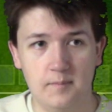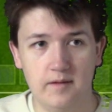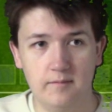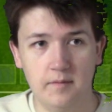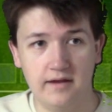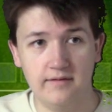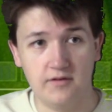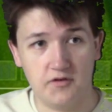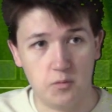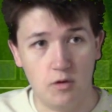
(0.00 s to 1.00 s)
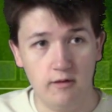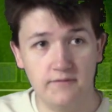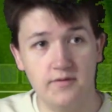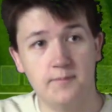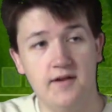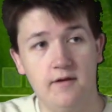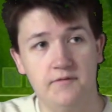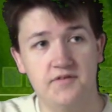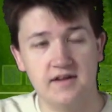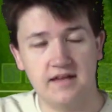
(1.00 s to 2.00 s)
making this wall of
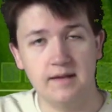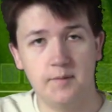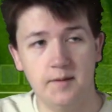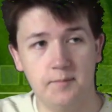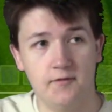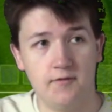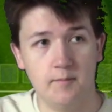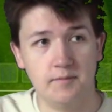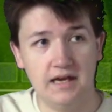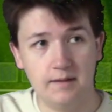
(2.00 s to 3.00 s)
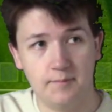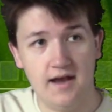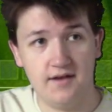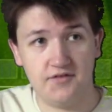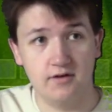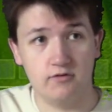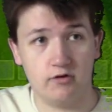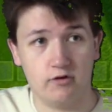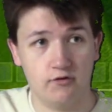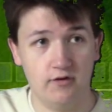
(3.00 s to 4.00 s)
themselves to keep people from getting past and
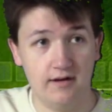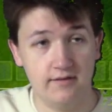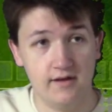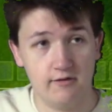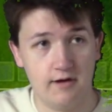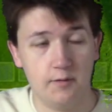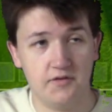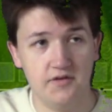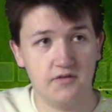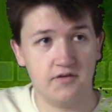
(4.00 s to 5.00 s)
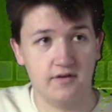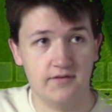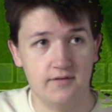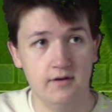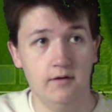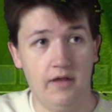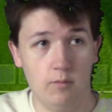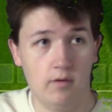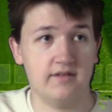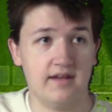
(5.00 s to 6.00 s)
trick-or-treating the other houses because, they
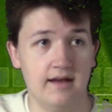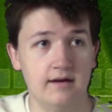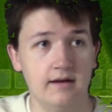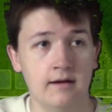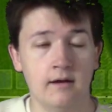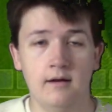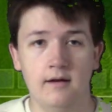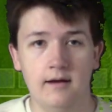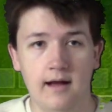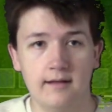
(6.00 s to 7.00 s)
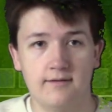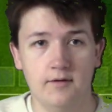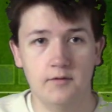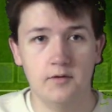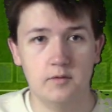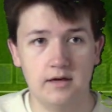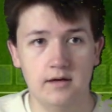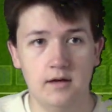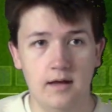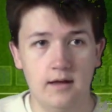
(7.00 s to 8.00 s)
want the candy. And so you
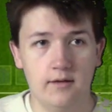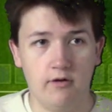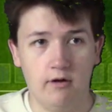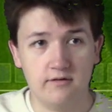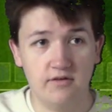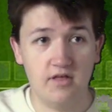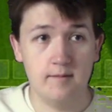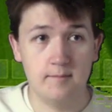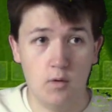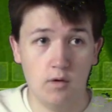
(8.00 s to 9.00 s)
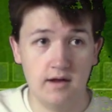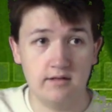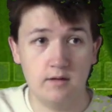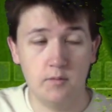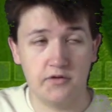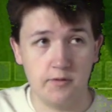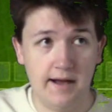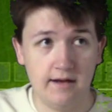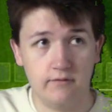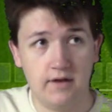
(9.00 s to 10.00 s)
can talk to them or hit them with your
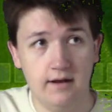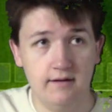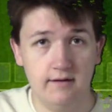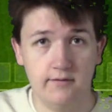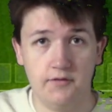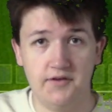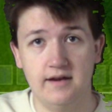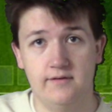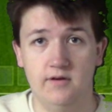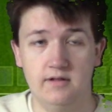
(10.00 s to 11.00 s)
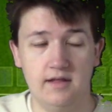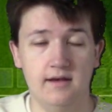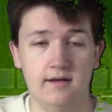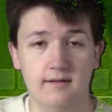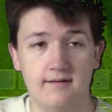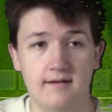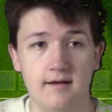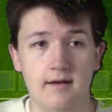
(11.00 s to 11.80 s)
bag of candy and they'll say different things,